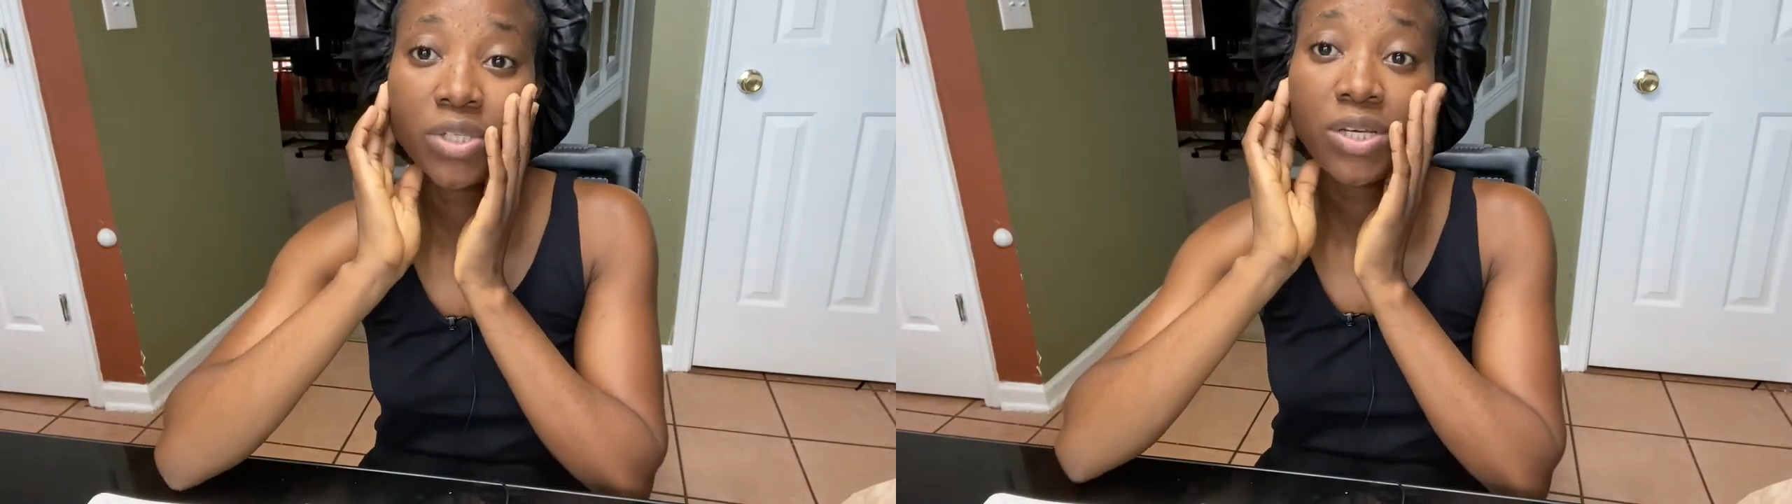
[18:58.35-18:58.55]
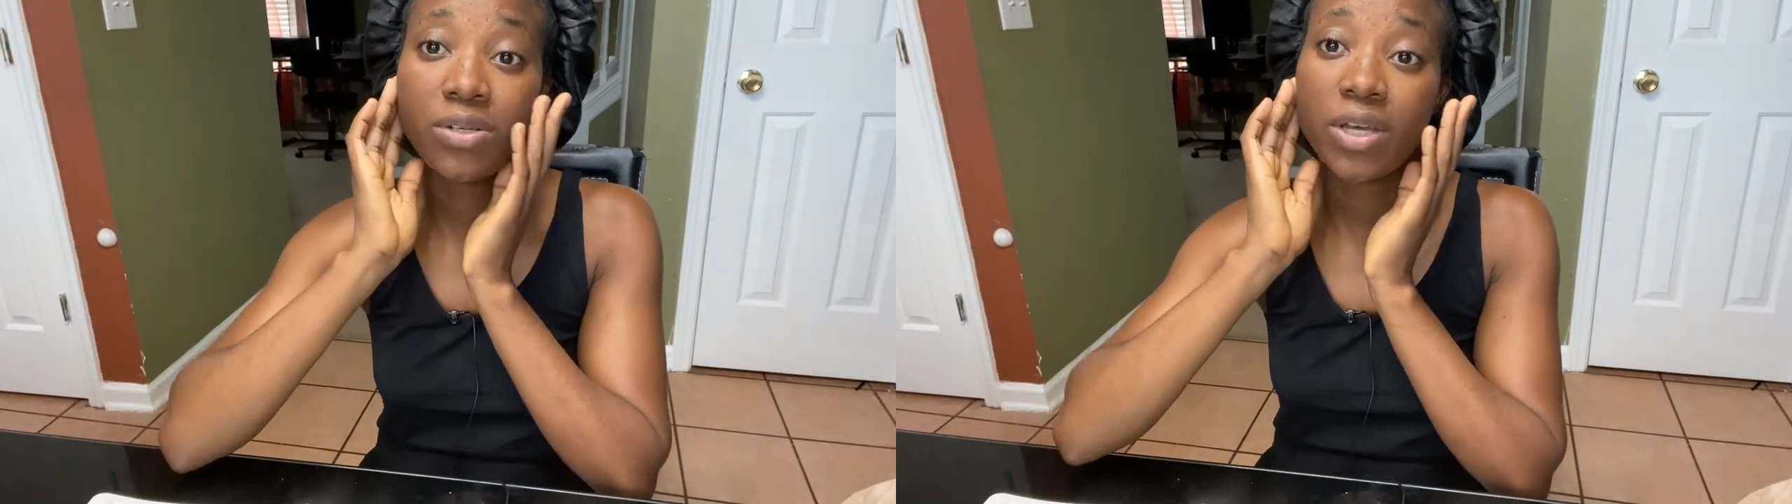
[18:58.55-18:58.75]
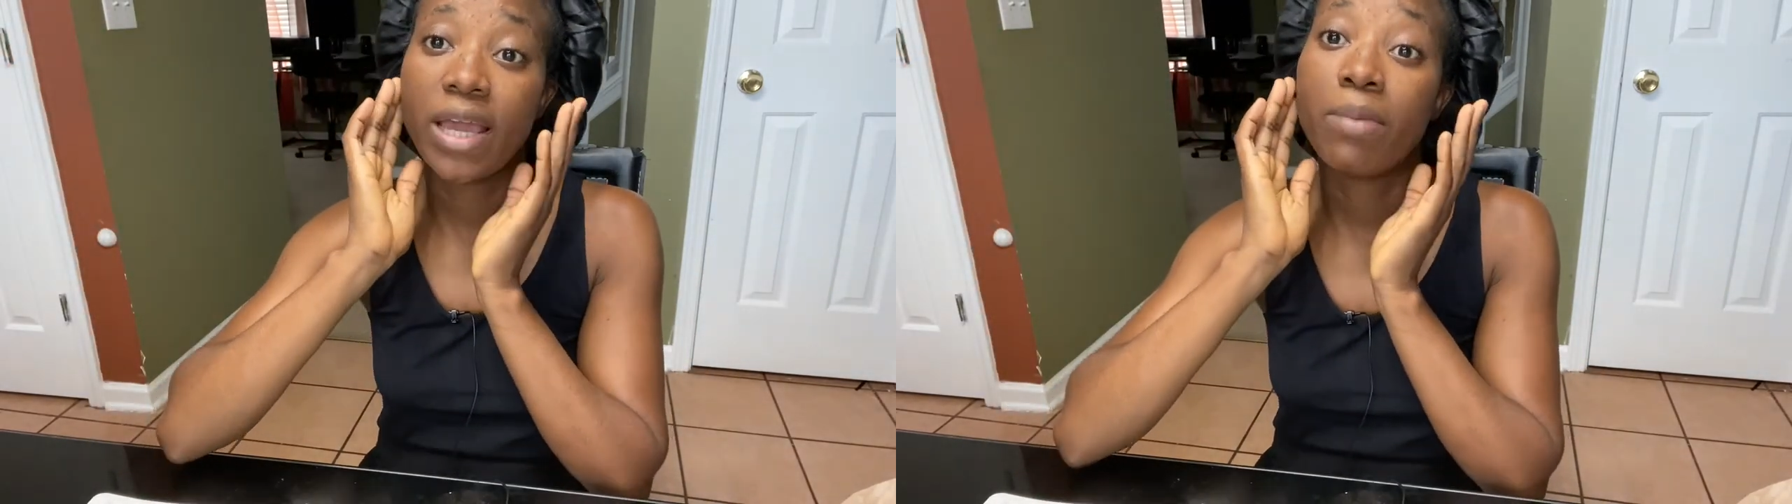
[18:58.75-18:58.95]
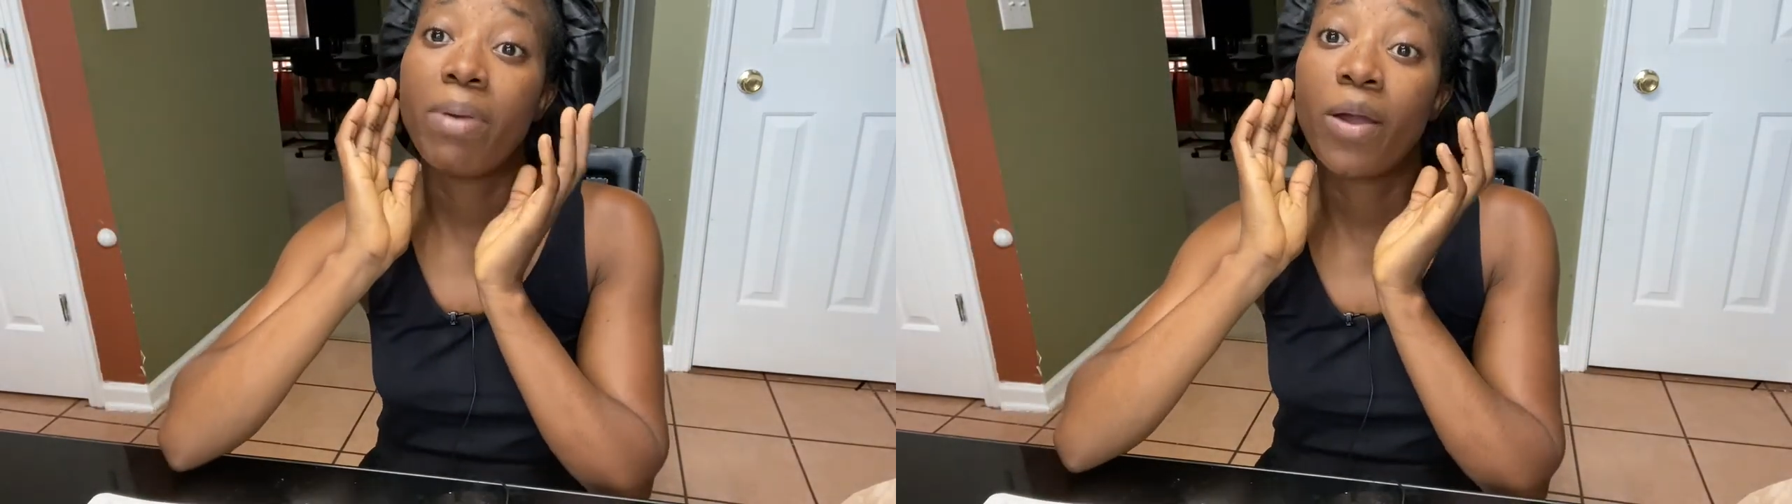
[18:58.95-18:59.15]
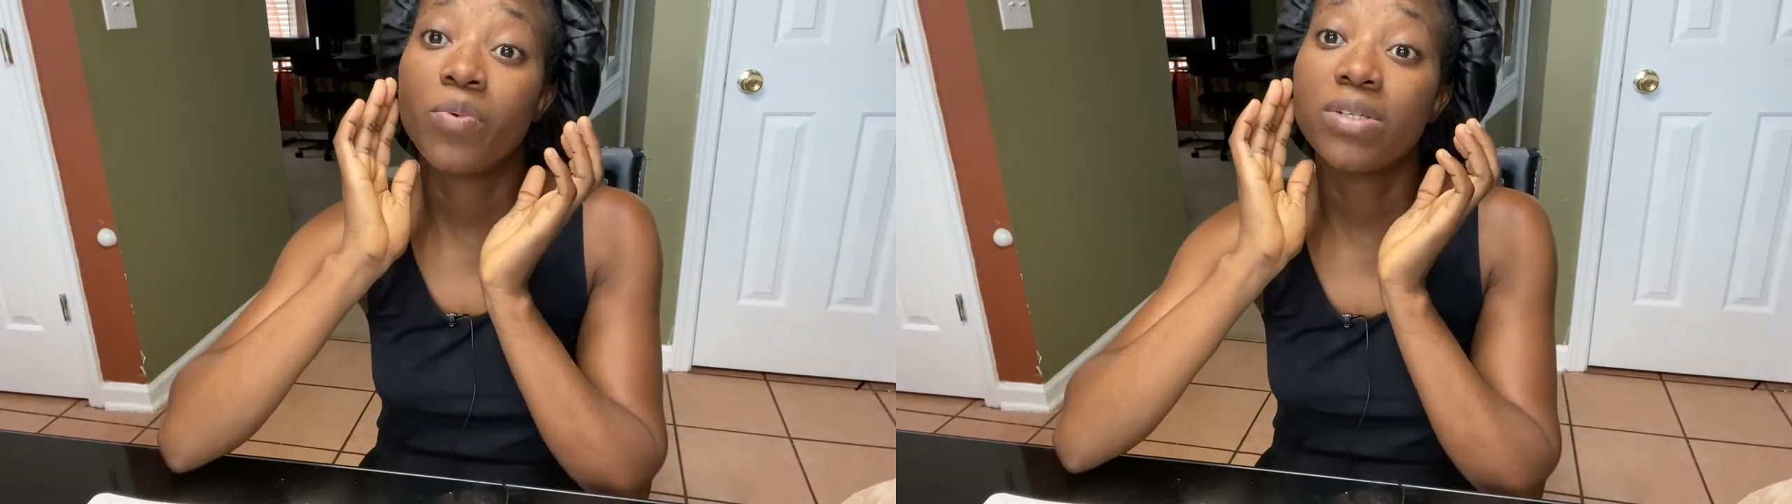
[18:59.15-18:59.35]
tilt your head
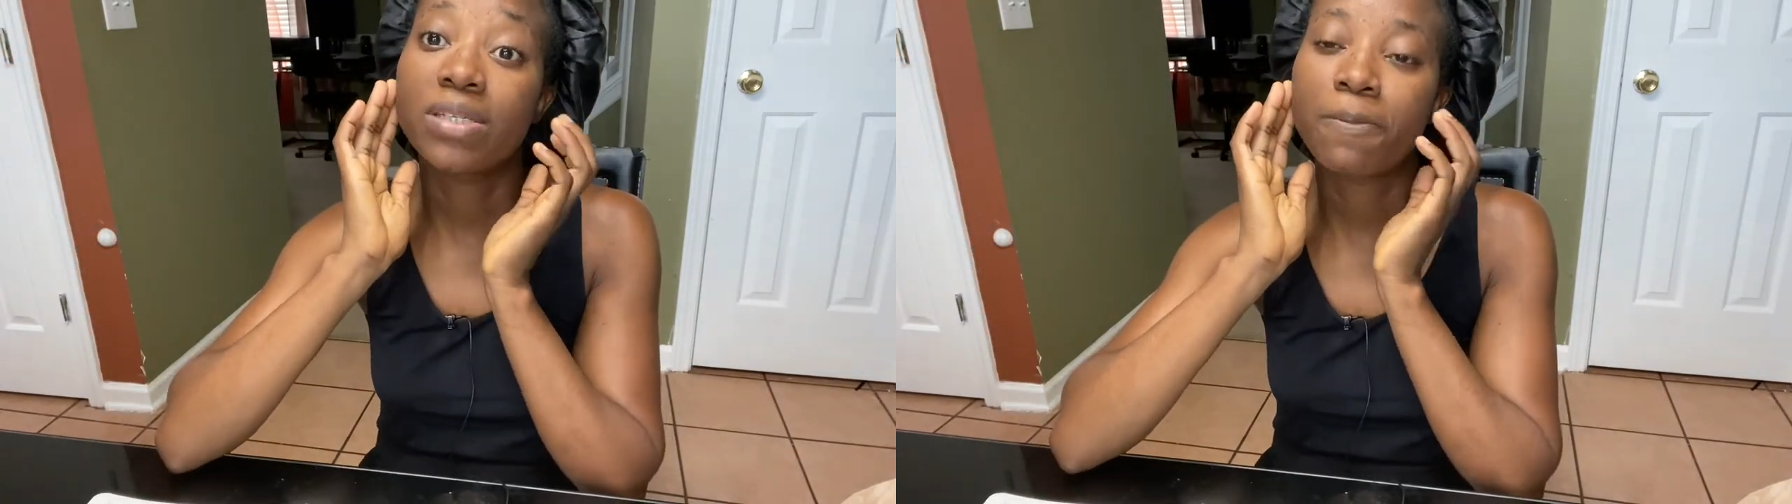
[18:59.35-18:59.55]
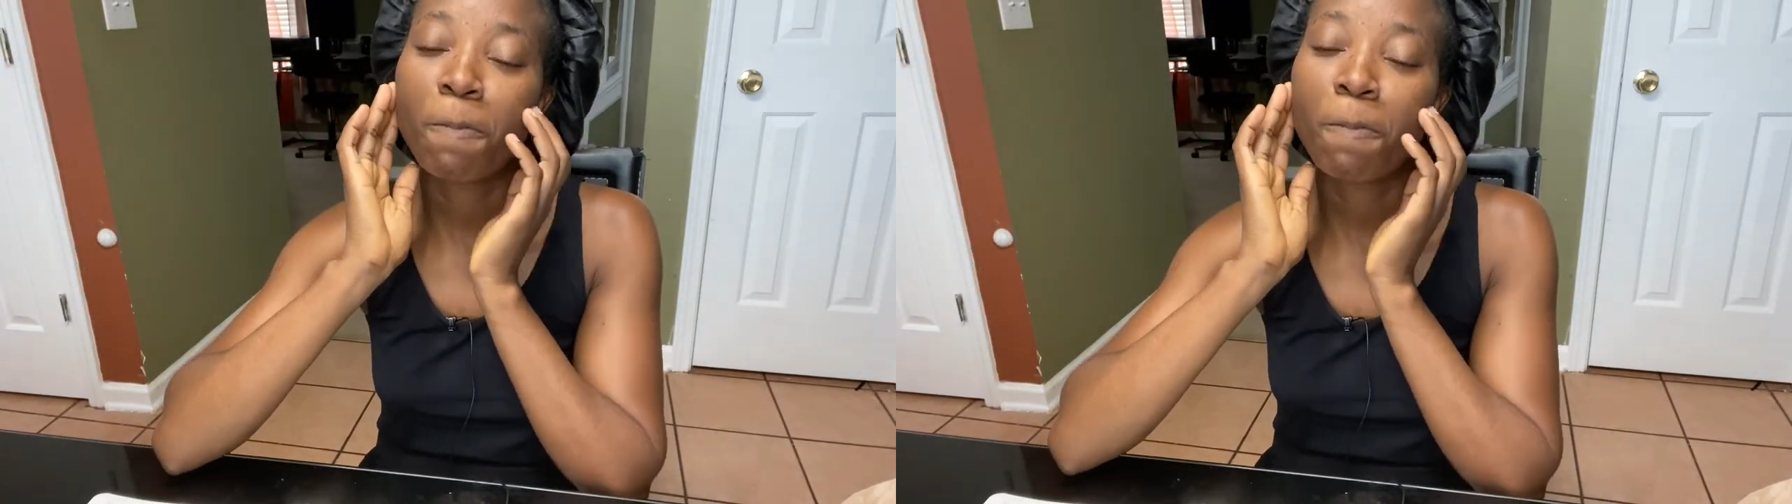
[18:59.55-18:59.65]
backwards.